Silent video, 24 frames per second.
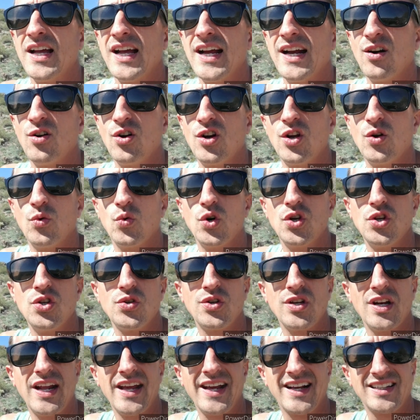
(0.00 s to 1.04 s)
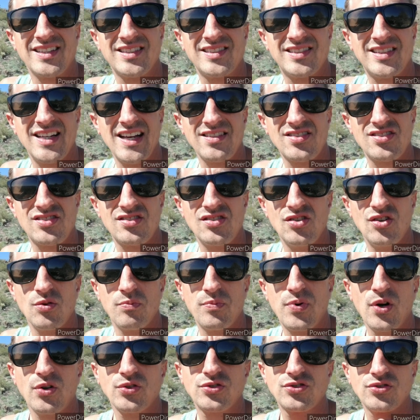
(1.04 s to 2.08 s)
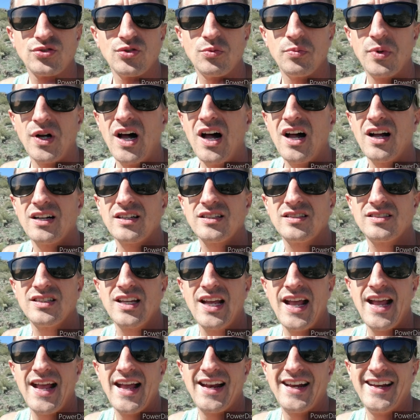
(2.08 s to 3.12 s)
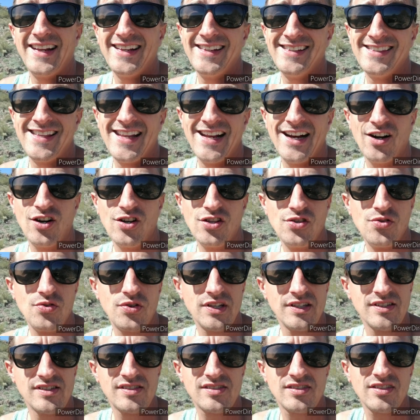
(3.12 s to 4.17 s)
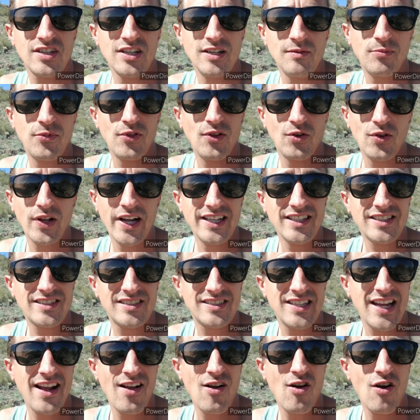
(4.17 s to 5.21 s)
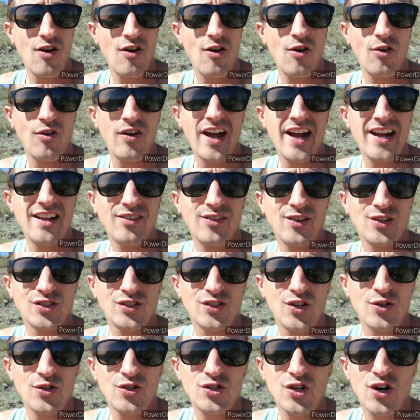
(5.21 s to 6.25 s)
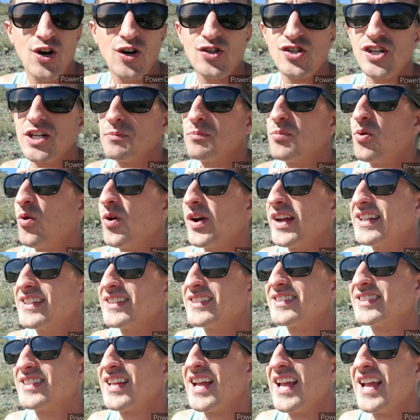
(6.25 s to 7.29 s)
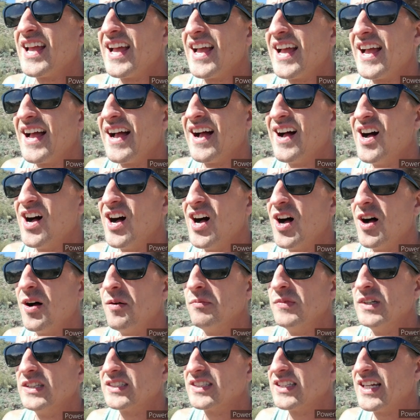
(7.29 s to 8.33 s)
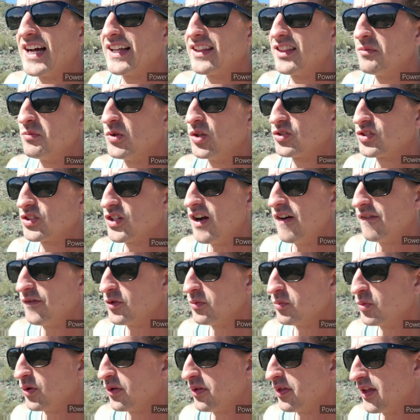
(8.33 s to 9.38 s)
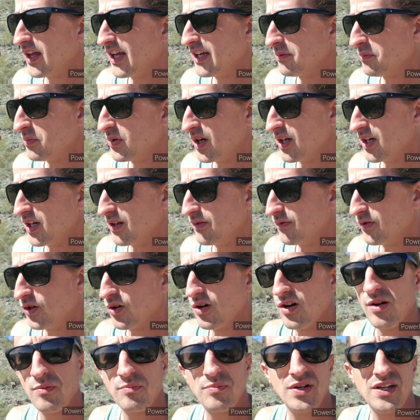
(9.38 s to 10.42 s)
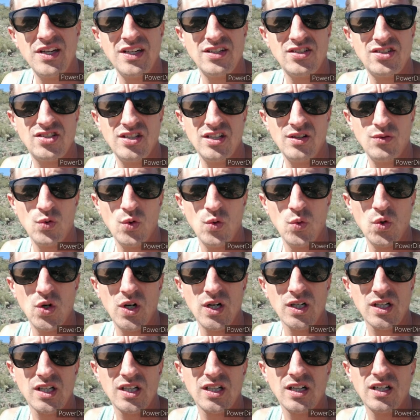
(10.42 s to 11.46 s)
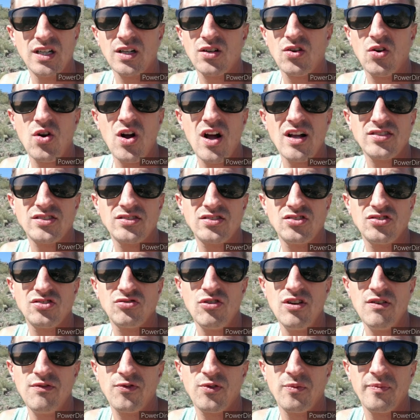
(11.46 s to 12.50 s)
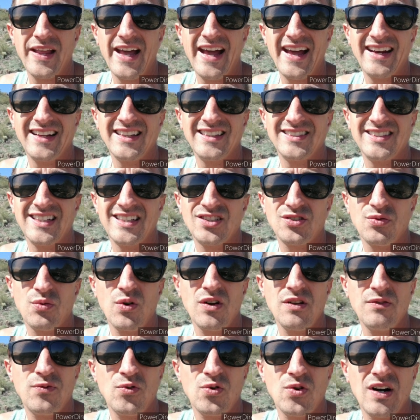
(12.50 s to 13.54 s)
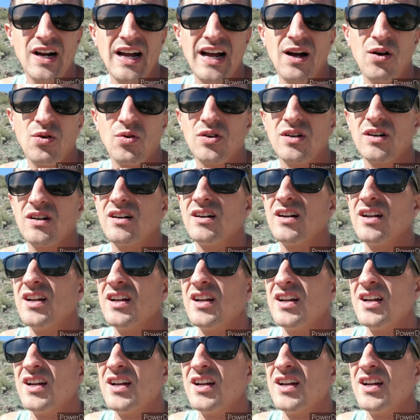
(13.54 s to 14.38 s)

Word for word: area where you can access your postal box, and in there you can sleep. The lights stay on all night. There's no charging points. Um, it's not the most comfortable thing, but if you're in a pinch, it will work. Across the street from that is a twenty-four hour